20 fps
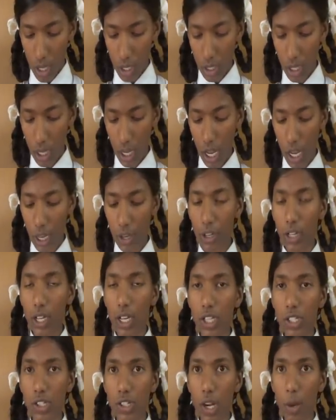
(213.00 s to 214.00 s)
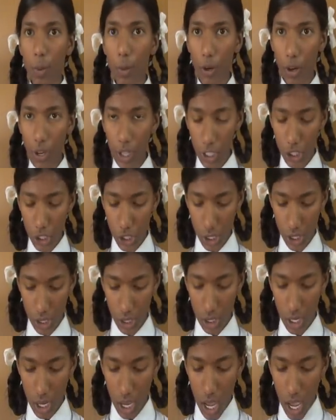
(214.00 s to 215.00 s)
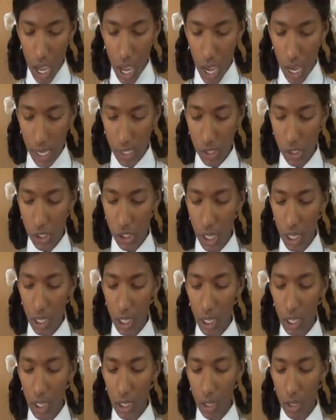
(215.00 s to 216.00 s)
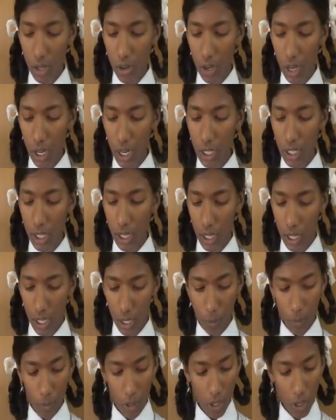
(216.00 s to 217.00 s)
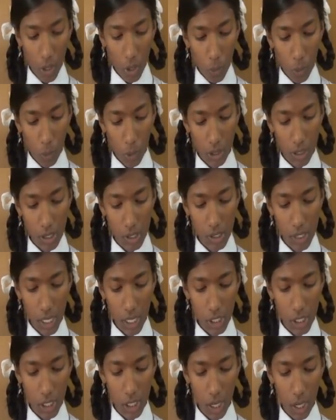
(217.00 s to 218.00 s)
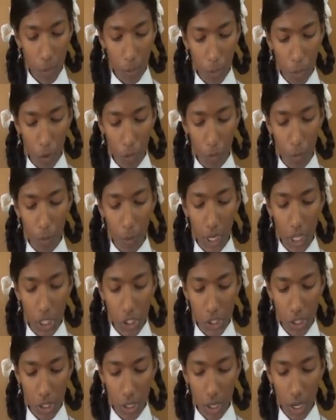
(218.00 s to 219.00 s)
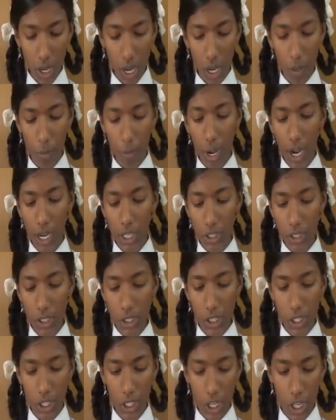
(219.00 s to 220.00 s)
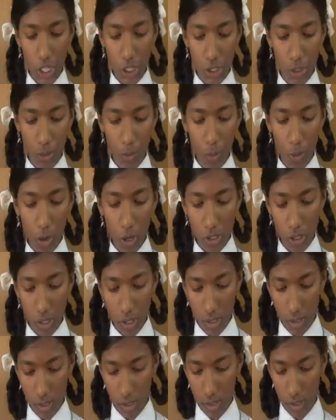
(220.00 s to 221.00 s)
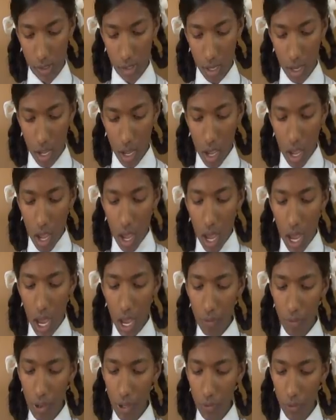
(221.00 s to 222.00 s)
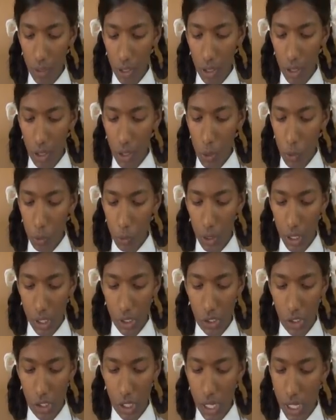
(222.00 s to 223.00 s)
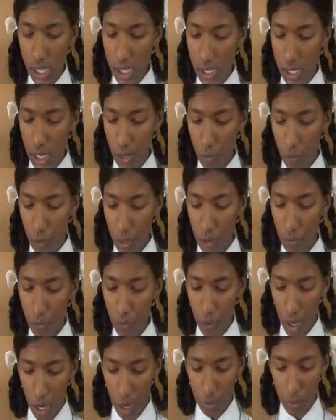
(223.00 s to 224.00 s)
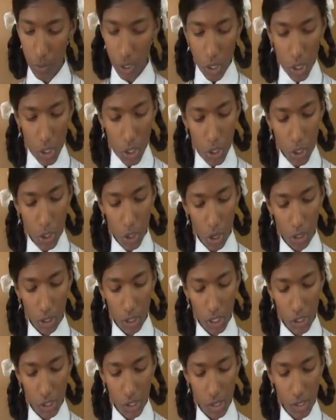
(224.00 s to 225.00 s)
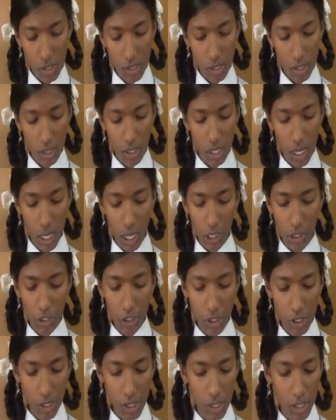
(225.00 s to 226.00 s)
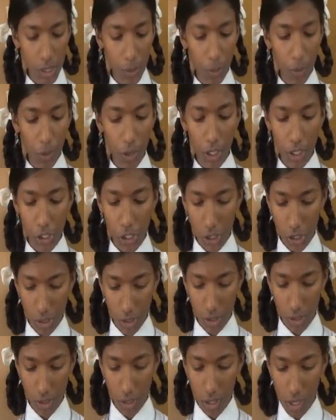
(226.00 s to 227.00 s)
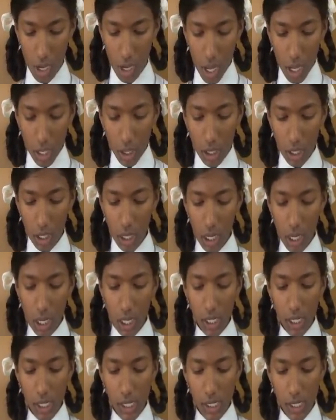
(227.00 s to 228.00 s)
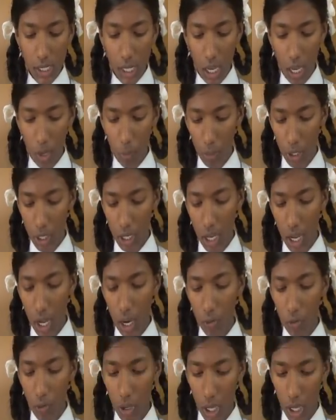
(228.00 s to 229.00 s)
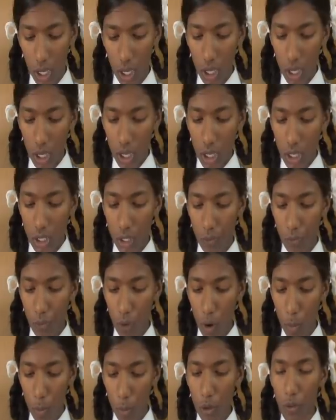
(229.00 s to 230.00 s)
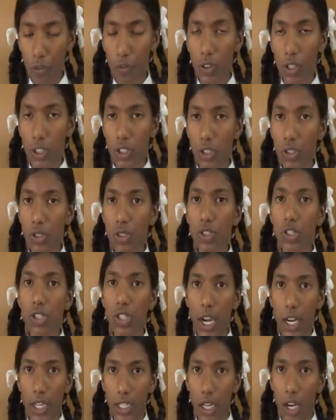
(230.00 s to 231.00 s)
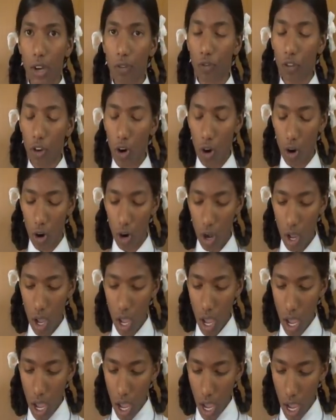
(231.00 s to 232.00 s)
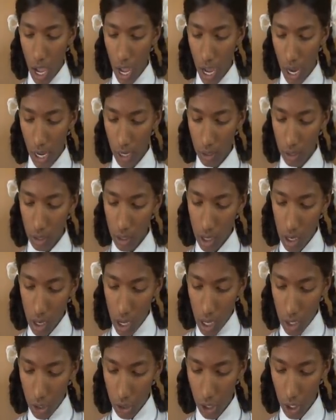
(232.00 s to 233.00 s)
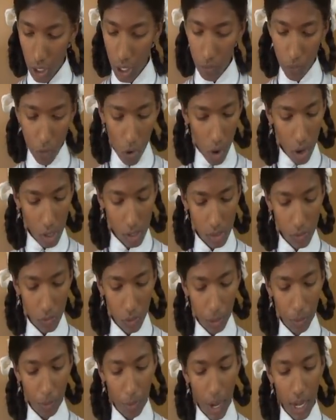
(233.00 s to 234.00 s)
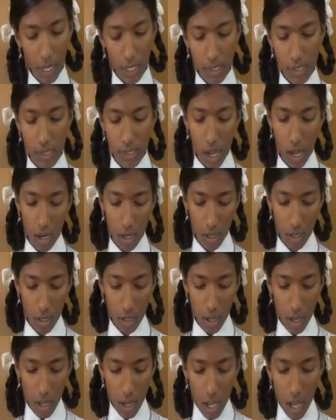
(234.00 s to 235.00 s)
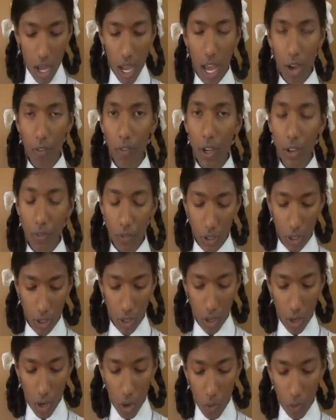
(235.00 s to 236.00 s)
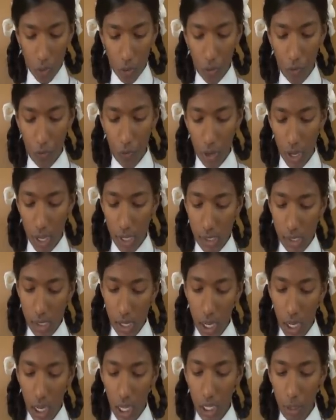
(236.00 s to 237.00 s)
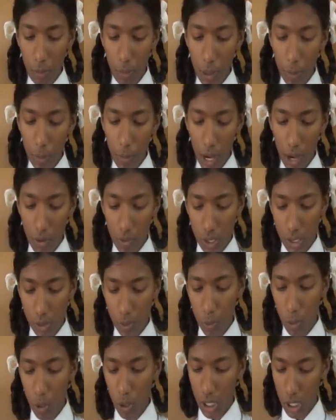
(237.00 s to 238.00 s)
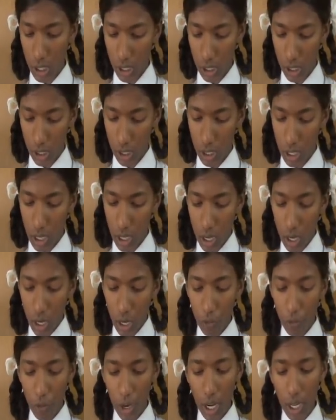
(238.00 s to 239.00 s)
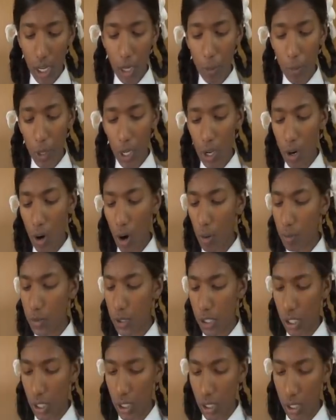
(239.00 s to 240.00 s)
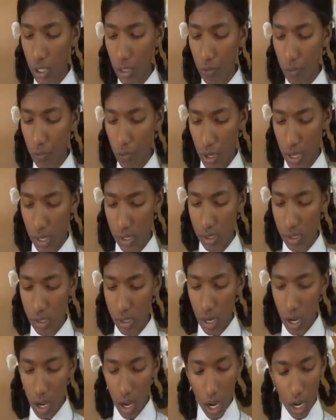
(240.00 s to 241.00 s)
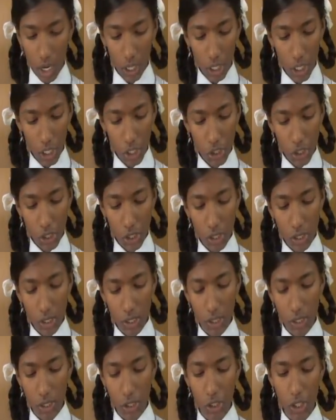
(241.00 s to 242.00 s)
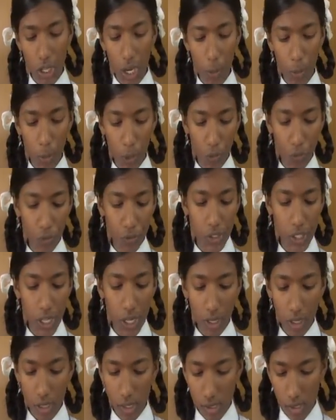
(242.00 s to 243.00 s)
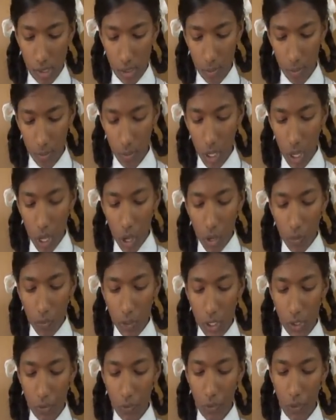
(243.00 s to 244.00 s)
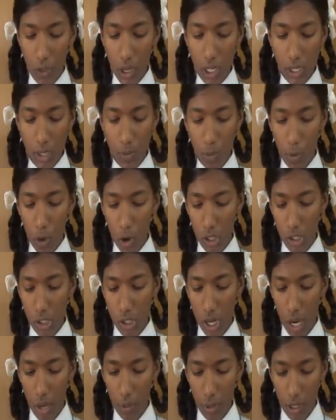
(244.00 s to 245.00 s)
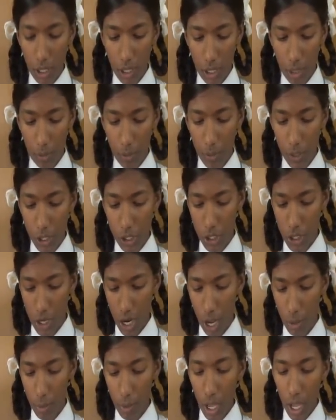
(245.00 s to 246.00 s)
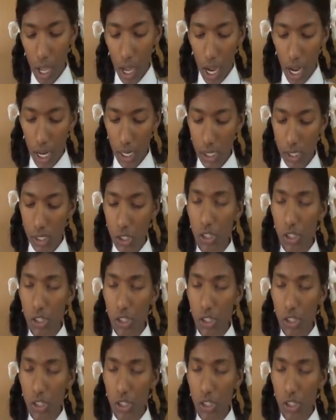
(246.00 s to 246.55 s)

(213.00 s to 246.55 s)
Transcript: The agricultural production has taken a great leap with the setting up of major and minor irrigation projects. However, we are still suffering from shortages in electricity production. The hurdles came in our way in the form of Indo-China War and 3 wars with Pakistan. However, we faced the enemy powers boldly. A very big obstacle faced our nation in the shape of terrorism, which first brought trouble in Punjab and is